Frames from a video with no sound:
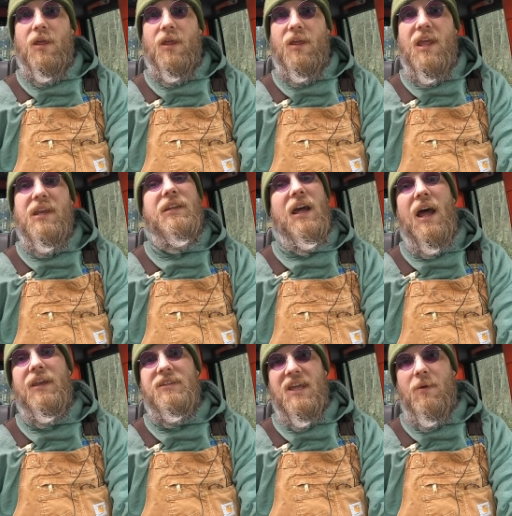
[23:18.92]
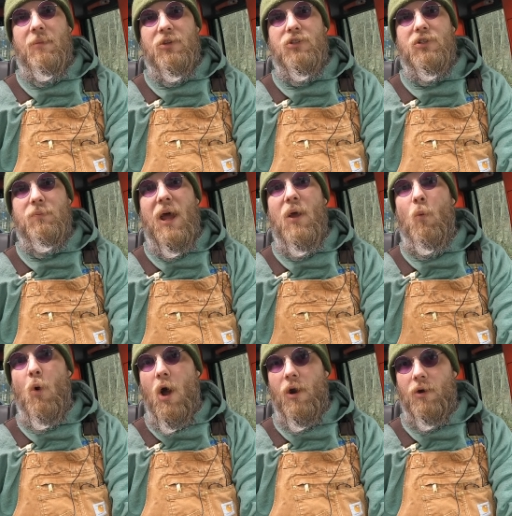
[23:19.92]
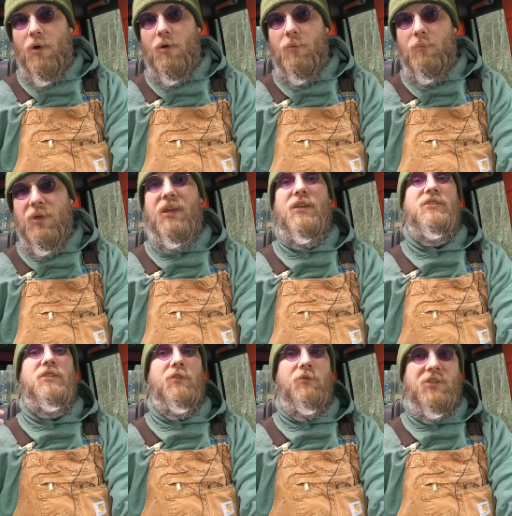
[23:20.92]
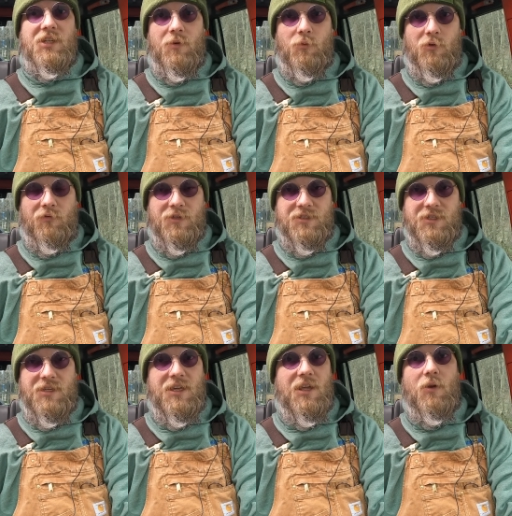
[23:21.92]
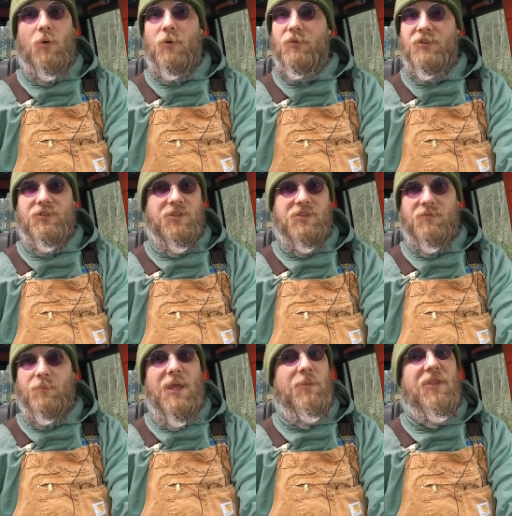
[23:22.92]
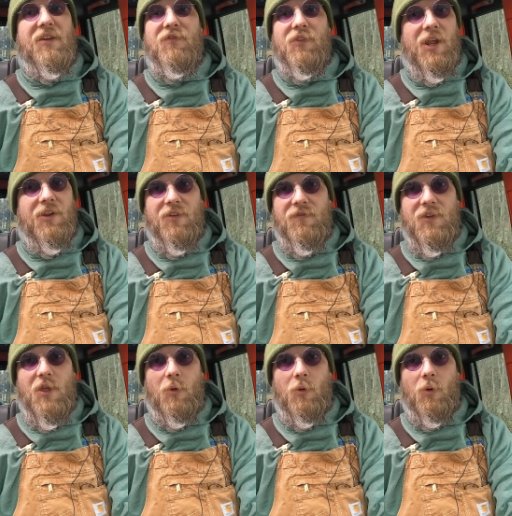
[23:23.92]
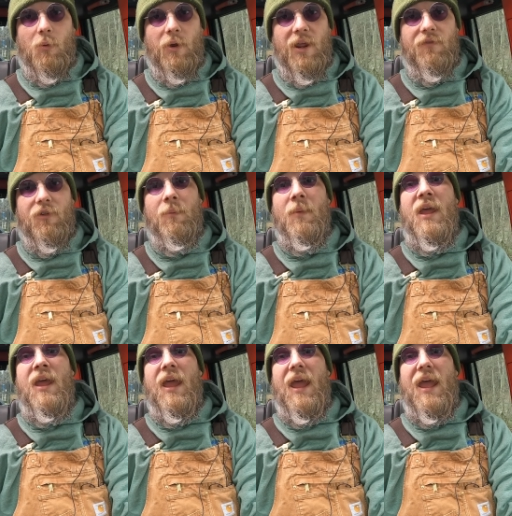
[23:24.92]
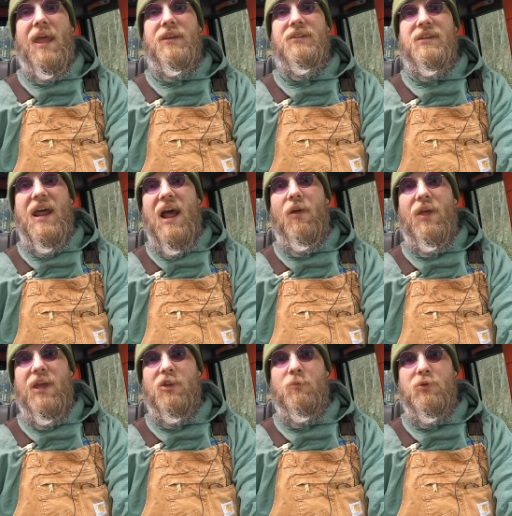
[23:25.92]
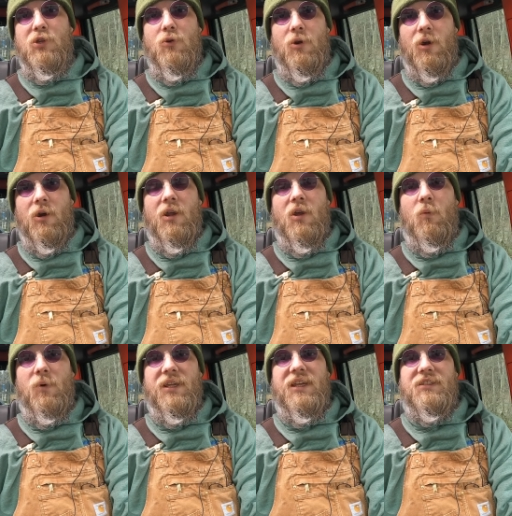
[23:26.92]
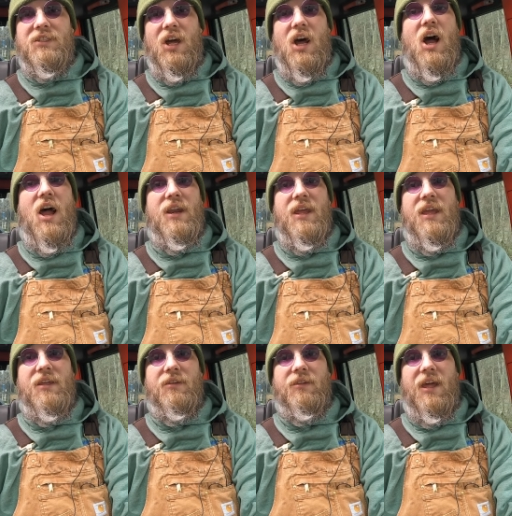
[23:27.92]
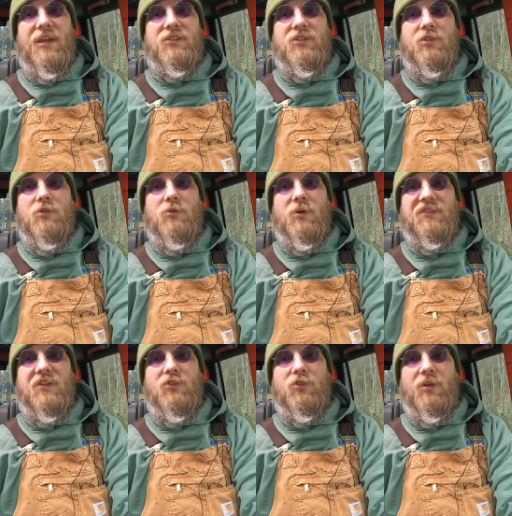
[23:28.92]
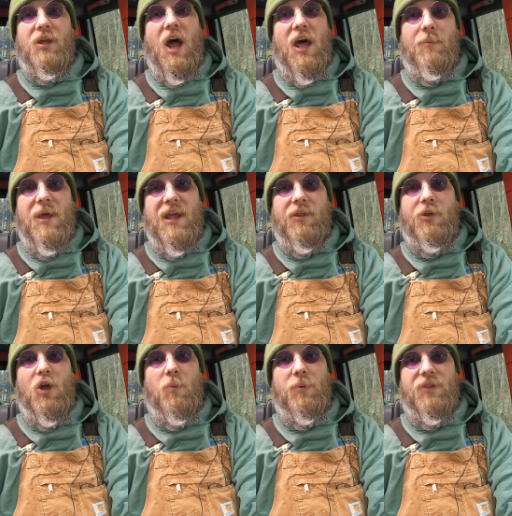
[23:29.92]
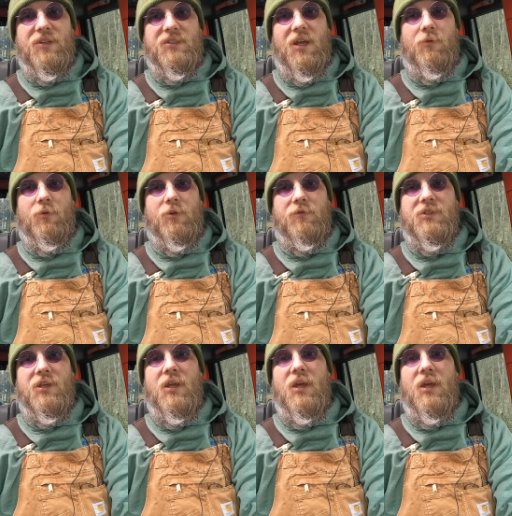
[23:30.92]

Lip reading: It got damaged by water because the sunroof was leaking, or maybe they flooded the vehicle or whatever. And now that computer, when it gets hot, it likes to essentially automatically open the sunroofs.